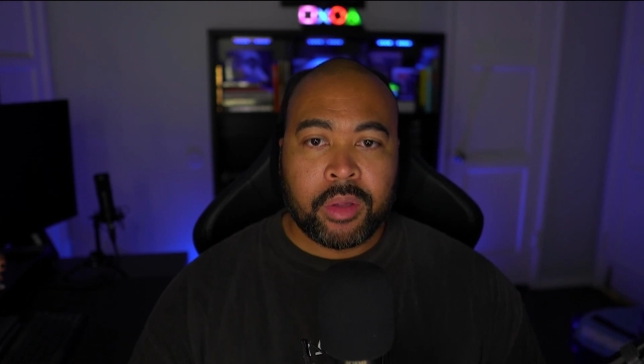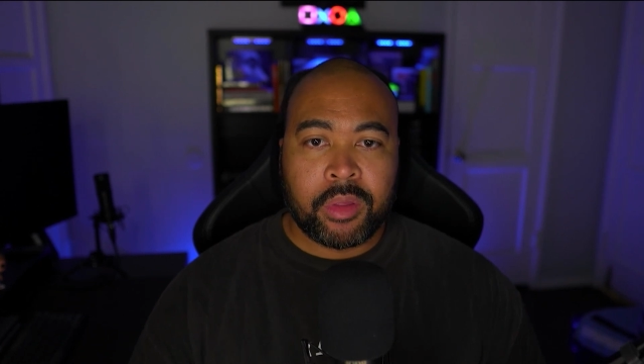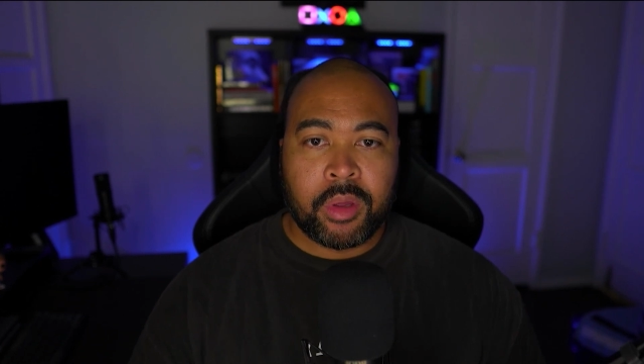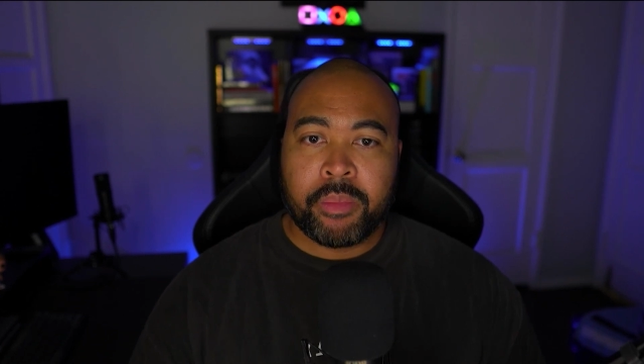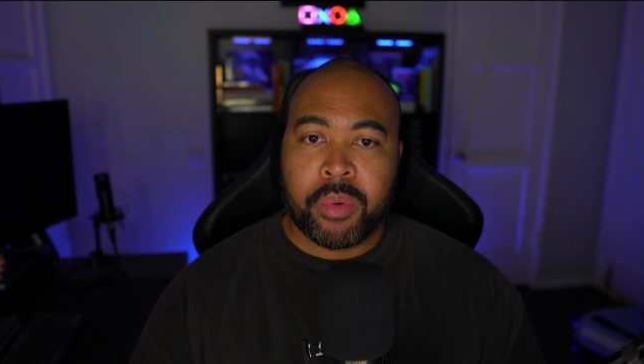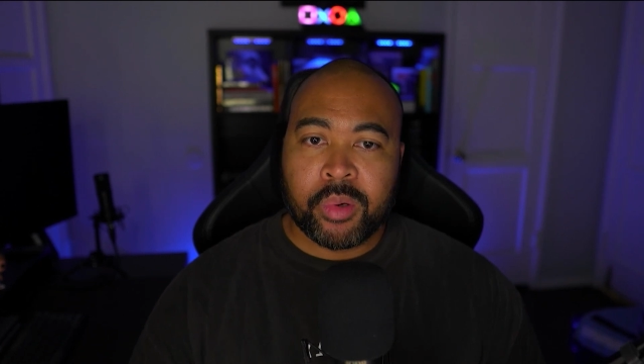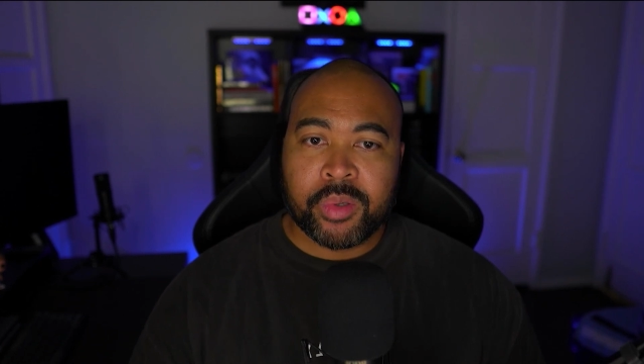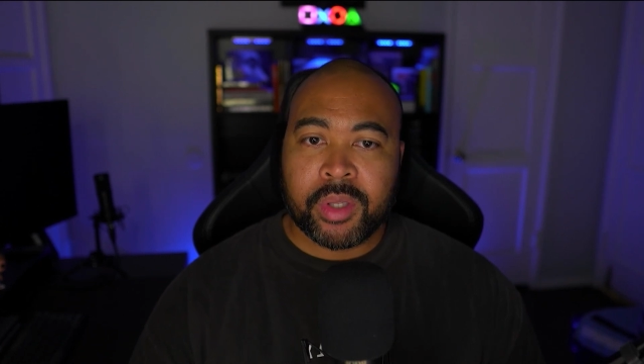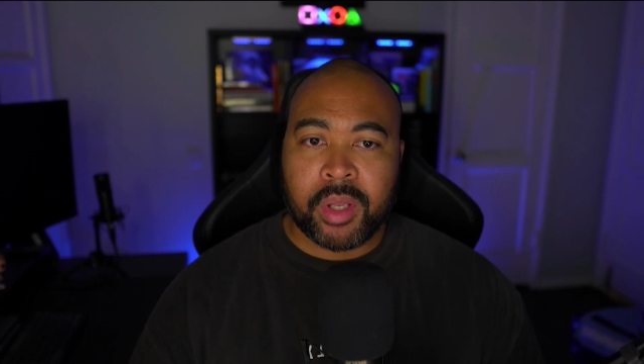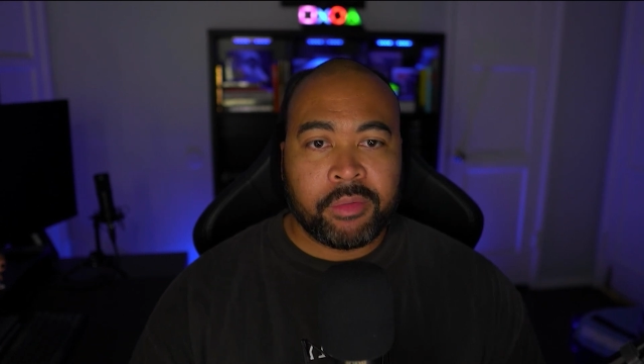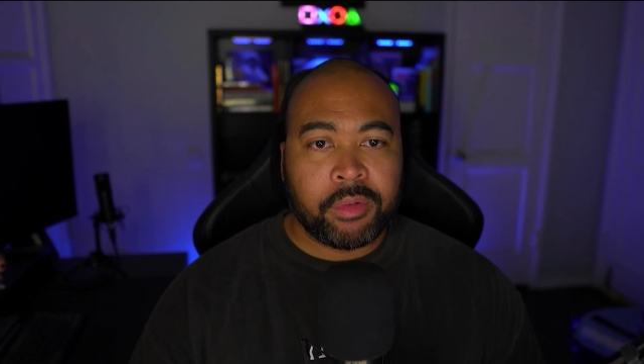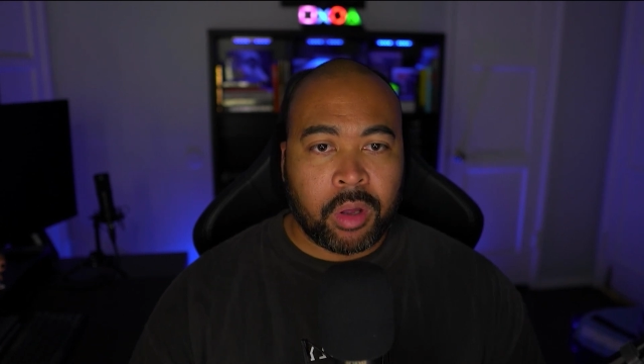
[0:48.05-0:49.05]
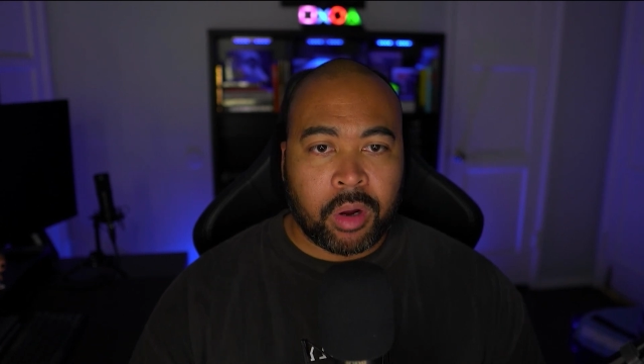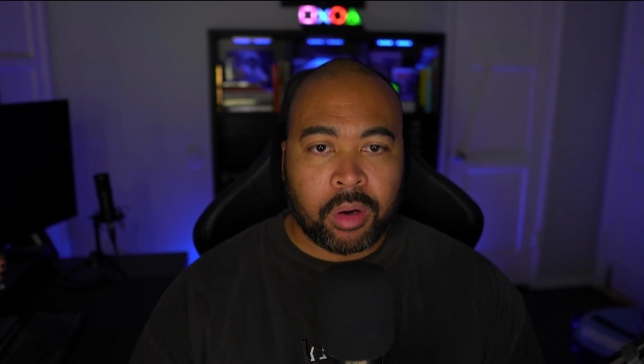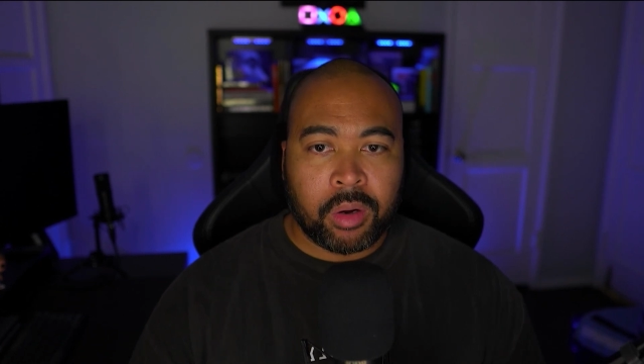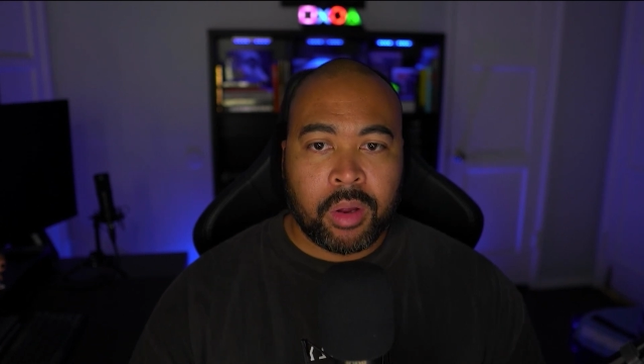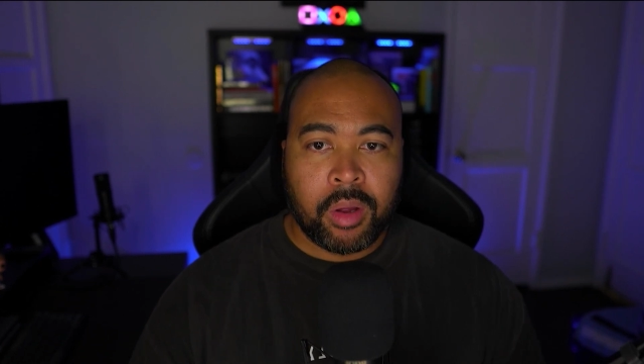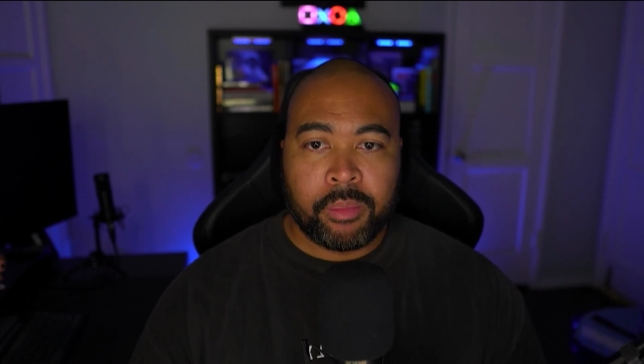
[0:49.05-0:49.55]
then post level
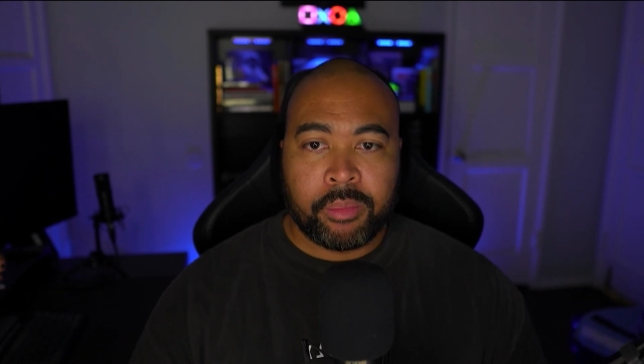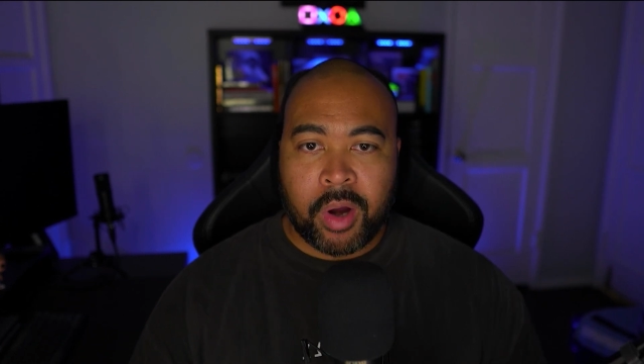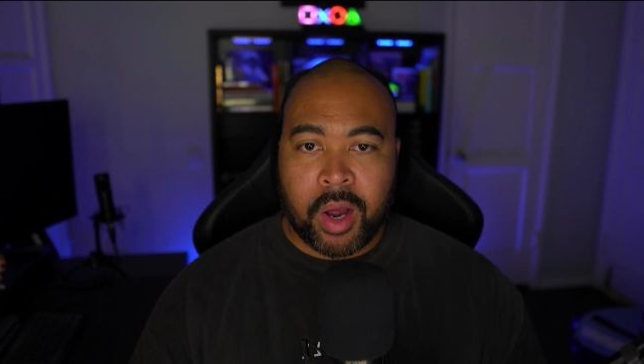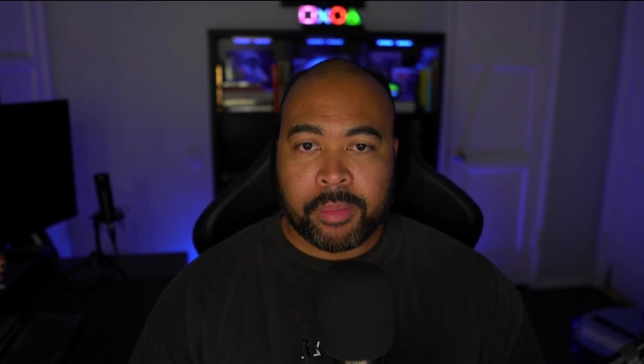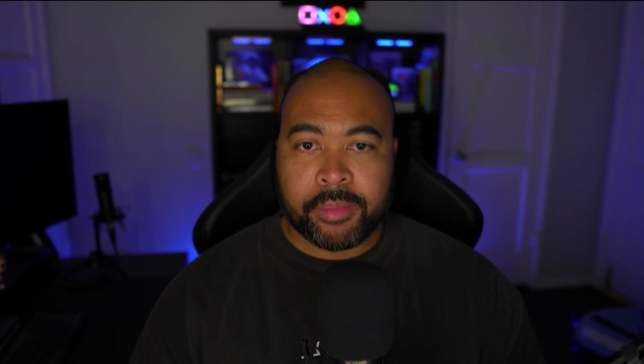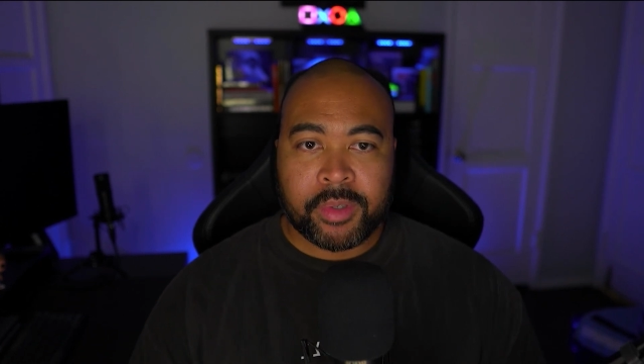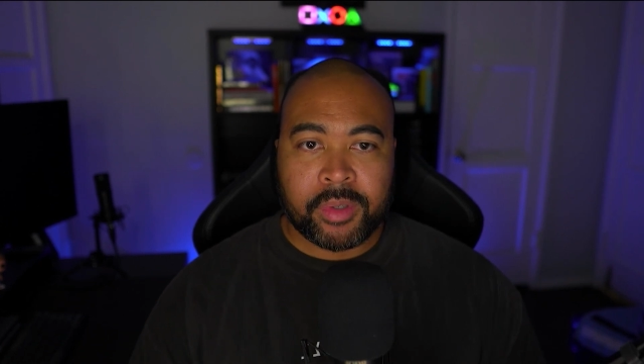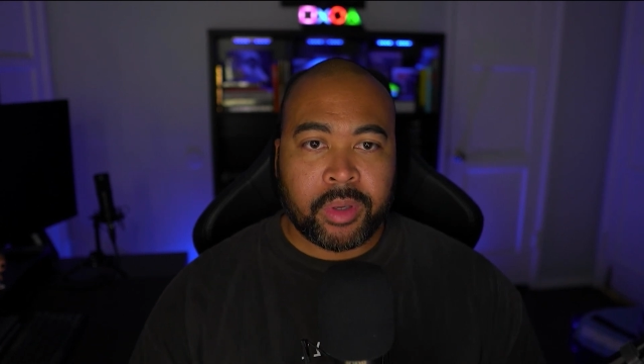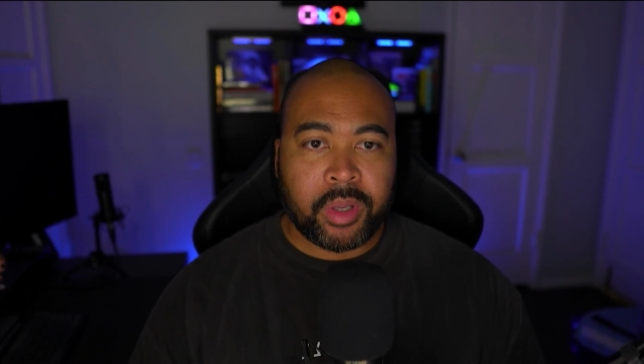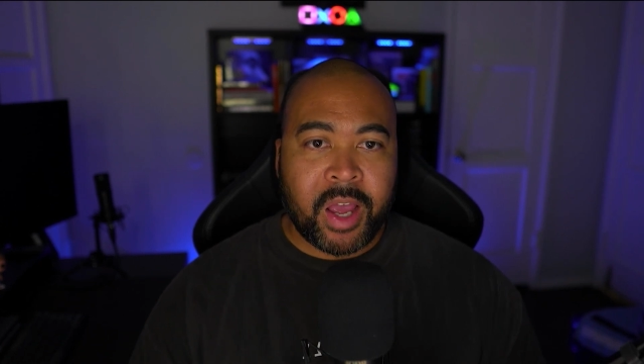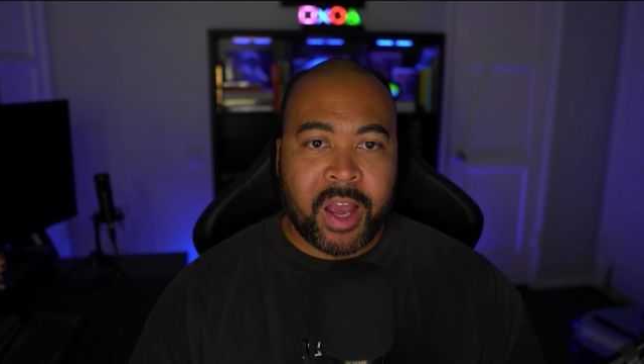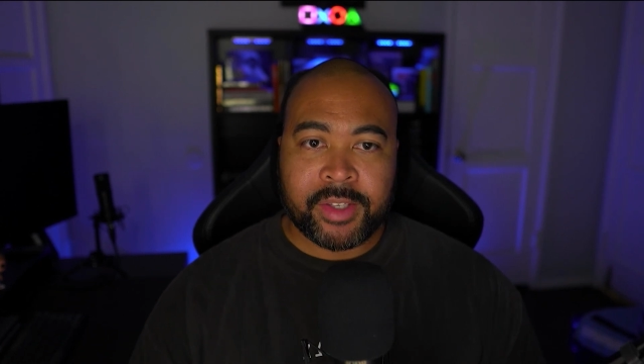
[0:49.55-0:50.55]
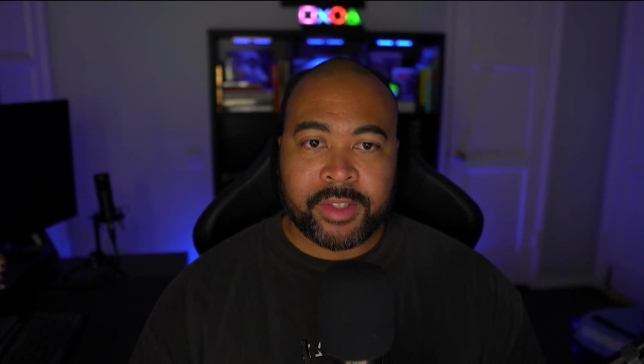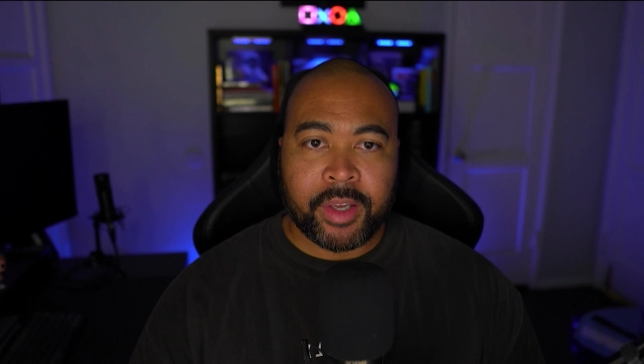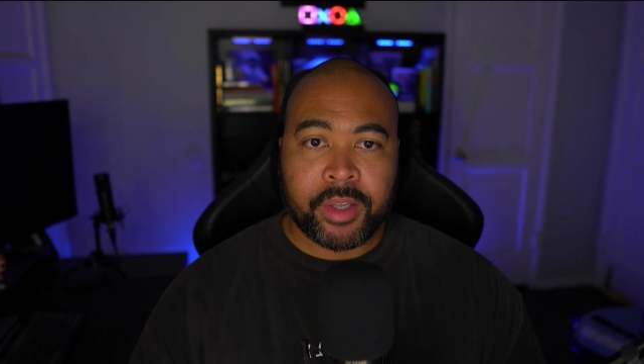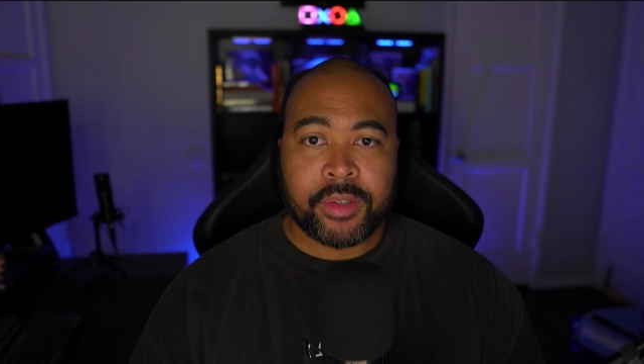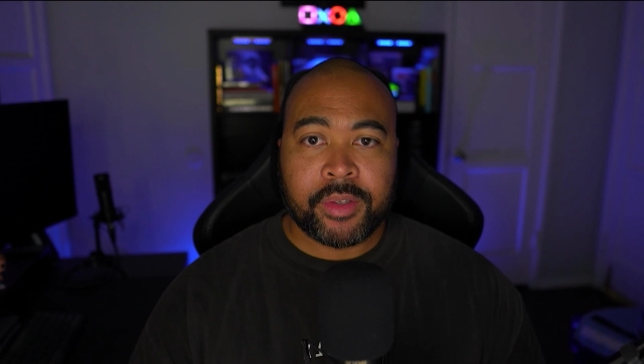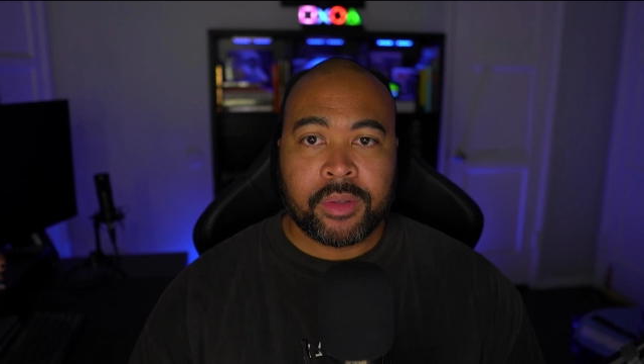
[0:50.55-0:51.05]
art, props, and
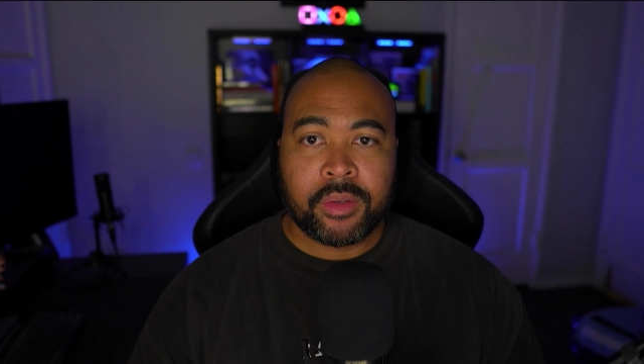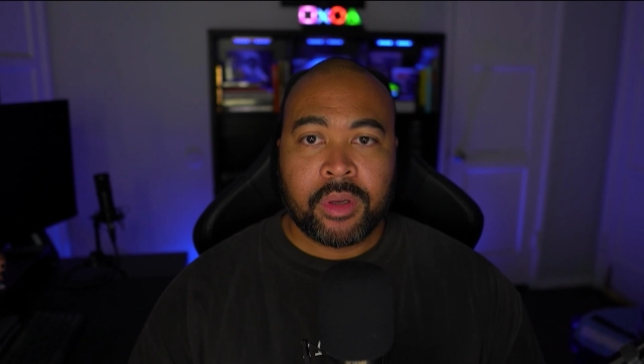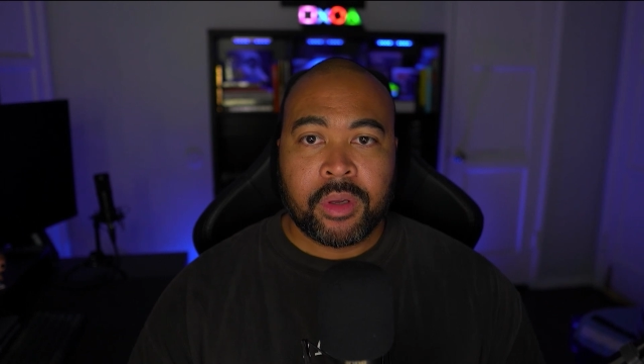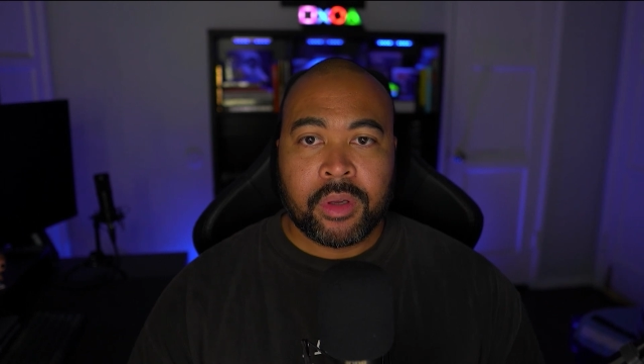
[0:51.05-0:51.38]
assets.